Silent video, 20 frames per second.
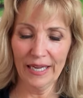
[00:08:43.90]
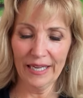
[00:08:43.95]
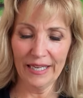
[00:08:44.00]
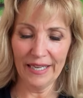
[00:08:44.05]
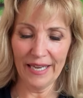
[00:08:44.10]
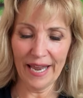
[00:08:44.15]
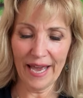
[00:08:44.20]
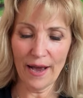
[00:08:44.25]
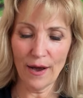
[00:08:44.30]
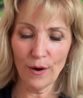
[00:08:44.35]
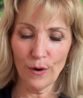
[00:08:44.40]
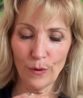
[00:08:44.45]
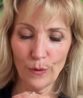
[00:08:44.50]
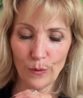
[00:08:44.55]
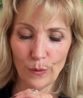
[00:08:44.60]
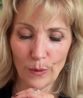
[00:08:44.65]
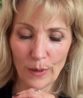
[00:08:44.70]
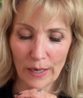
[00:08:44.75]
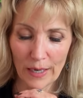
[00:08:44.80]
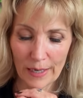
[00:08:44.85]

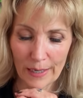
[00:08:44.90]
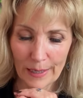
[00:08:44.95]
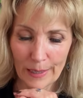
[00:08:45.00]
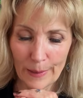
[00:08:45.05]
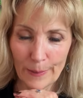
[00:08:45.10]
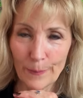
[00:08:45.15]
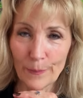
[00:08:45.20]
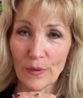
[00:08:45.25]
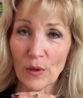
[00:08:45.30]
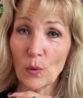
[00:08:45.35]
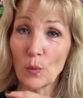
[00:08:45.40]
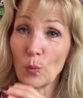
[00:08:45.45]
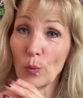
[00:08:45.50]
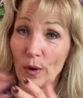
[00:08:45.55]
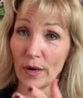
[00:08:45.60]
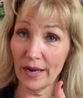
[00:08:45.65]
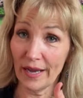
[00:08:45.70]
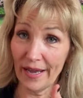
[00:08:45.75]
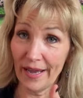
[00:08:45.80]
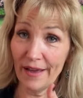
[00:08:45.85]
Now, um,
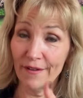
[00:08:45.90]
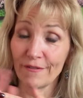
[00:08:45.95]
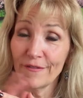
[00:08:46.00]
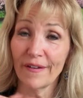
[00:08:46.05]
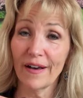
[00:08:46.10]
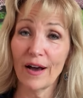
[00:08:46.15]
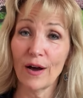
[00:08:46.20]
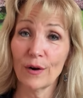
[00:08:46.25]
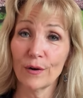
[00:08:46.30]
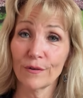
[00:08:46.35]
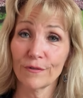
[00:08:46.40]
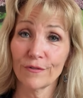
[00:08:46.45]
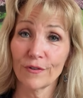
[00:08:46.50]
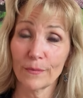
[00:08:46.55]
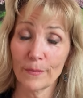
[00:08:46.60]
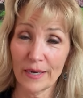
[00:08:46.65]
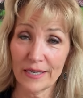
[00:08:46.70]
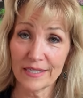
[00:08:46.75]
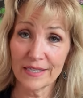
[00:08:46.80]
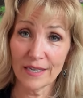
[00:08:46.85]
what I have found for
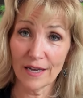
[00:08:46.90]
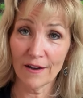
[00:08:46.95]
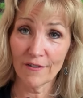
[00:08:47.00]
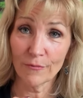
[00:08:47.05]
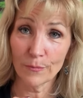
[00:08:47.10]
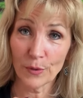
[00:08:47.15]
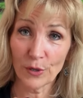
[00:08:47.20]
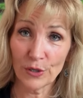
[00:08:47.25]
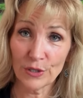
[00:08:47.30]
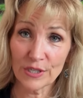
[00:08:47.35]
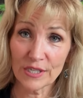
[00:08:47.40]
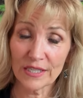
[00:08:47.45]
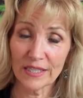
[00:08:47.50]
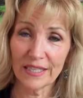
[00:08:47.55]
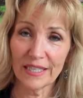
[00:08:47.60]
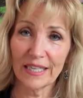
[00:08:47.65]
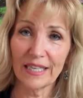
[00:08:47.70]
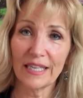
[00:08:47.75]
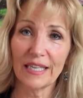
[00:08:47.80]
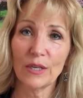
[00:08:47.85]
myself
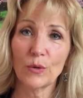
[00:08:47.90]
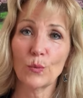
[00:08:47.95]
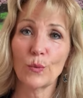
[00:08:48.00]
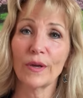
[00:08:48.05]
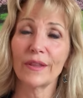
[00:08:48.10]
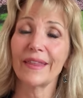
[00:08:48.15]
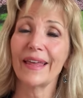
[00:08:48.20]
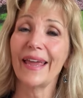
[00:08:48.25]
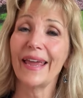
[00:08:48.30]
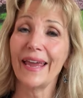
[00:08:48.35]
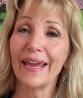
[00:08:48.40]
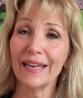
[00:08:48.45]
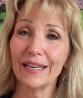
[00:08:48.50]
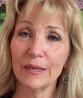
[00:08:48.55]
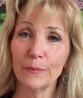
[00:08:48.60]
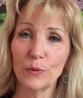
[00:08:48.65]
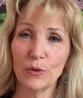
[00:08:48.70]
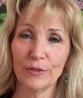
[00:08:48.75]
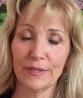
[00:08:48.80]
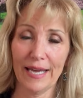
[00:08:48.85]
personally with any
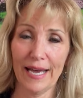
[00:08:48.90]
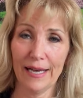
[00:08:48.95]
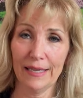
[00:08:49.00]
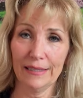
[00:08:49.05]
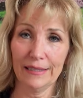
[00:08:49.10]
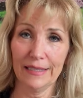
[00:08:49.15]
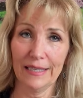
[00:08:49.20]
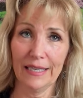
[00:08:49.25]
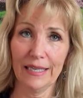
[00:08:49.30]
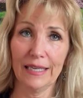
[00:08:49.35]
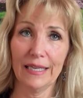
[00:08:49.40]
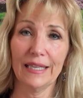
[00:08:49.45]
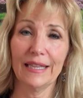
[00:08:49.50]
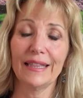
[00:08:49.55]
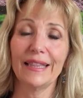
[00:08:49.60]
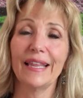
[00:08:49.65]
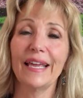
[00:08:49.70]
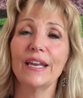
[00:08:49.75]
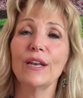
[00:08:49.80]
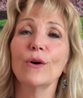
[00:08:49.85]
modality,
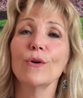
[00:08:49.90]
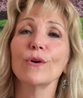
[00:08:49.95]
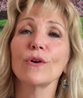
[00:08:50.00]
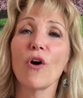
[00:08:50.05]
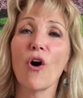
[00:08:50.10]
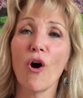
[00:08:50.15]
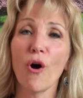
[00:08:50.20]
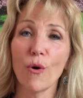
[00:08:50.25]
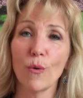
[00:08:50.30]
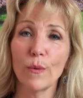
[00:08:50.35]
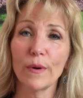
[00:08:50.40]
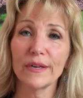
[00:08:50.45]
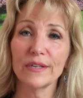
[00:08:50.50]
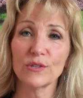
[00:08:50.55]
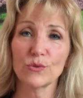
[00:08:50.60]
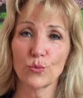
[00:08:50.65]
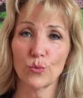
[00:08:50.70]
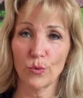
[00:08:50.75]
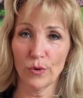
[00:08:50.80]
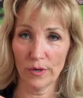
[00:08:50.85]
they don't
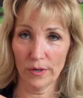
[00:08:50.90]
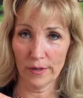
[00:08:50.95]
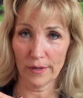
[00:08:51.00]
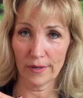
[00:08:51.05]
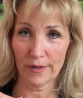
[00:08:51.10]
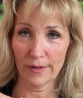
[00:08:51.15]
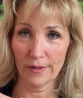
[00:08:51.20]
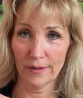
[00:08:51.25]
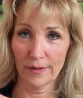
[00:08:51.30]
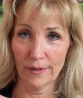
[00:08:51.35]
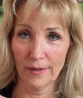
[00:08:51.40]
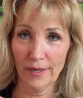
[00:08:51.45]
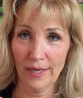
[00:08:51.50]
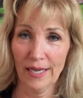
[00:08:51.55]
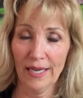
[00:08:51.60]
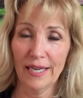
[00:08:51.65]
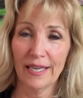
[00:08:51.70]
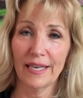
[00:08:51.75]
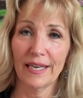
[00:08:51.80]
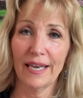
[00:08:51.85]
always work.
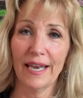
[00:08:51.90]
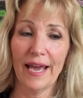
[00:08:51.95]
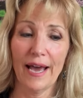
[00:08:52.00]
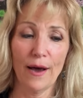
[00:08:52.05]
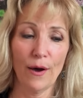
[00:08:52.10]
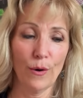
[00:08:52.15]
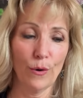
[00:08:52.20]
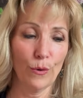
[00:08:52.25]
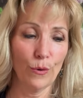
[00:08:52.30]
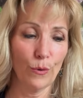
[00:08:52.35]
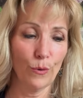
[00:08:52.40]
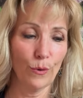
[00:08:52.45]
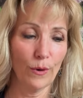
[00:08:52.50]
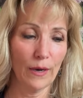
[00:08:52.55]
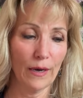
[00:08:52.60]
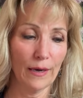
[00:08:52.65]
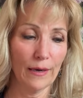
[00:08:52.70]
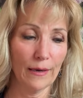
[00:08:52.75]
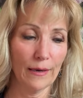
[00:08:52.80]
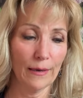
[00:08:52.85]
Now,
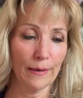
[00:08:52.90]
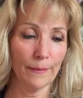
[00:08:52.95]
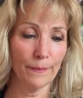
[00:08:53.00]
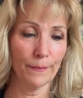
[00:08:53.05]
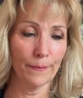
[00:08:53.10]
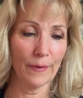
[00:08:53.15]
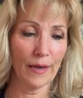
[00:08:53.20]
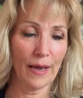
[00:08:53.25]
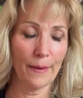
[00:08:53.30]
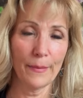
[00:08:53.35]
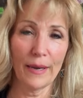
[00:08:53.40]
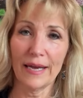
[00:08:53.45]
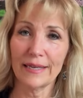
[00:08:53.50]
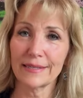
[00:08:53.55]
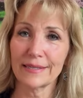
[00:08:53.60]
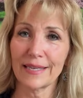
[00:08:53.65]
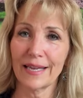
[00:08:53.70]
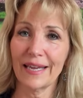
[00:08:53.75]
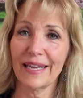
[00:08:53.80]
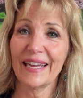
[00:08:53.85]
um, I'm not
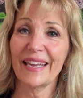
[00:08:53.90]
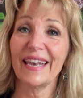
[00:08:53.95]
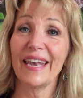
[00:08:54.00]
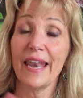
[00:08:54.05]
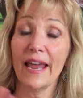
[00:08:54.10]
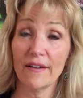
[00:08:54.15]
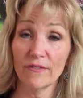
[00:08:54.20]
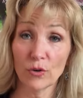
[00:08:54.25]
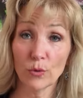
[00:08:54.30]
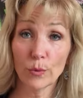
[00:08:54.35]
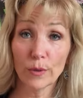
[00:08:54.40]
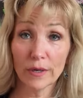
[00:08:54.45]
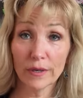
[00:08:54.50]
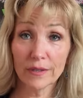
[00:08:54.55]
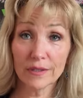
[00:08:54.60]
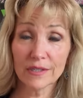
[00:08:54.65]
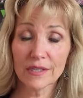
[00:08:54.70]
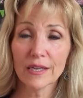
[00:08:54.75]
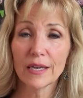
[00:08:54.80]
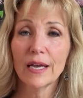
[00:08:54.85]
saying it never
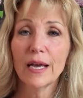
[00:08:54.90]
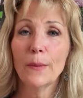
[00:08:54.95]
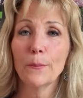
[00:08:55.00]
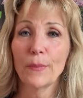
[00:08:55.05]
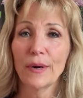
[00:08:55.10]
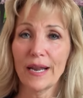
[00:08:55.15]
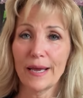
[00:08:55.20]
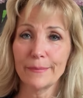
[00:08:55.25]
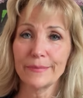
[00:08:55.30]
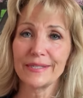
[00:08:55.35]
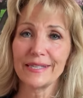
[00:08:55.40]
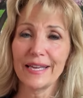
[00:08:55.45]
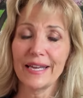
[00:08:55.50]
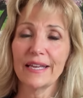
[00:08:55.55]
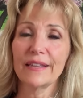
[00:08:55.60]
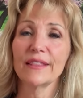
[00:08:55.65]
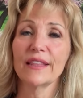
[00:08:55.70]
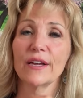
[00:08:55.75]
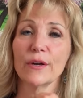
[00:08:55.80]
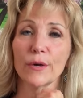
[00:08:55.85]
works, but I'm
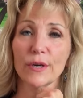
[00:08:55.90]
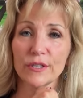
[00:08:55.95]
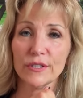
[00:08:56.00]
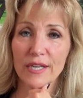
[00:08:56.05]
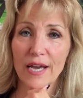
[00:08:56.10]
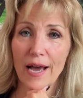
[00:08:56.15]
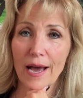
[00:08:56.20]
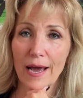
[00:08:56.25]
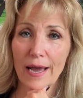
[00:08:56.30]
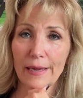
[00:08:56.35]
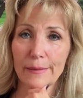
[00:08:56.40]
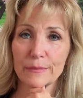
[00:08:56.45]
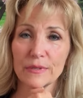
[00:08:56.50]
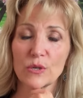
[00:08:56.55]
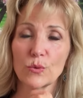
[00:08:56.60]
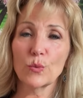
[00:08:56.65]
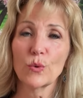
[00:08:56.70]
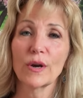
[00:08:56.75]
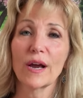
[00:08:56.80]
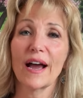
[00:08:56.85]
saying there are times
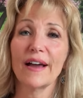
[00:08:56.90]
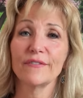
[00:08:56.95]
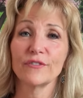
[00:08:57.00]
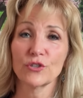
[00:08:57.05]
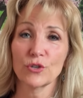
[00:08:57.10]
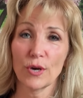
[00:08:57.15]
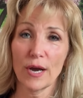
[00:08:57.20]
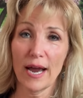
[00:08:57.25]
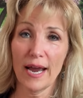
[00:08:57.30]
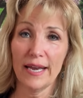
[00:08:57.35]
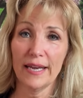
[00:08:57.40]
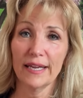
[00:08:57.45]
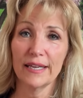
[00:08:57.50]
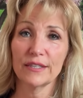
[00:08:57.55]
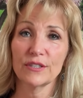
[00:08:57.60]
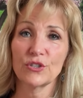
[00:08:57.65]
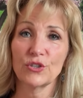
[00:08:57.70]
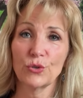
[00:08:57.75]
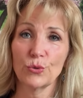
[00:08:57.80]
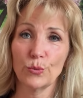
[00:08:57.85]
where I've tried
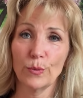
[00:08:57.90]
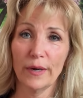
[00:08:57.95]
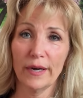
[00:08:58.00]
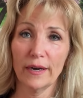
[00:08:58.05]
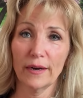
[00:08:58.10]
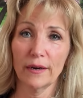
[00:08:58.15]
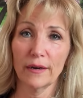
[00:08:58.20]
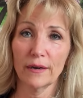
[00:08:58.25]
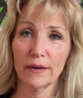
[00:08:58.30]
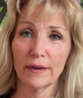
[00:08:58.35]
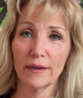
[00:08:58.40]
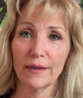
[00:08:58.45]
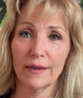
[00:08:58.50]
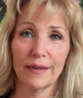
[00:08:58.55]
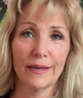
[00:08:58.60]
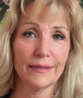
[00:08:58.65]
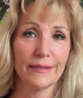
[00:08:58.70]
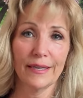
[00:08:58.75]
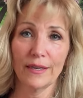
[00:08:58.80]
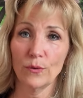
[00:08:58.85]
it to where
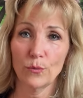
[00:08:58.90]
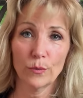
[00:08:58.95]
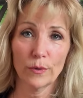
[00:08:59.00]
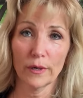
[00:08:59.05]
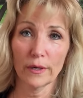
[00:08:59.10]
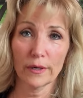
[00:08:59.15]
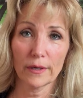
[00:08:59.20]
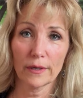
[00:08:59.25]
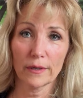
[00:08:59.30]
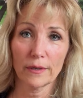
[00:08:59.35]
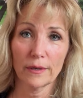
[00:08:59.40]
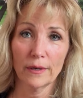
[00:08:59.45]
it didn't work.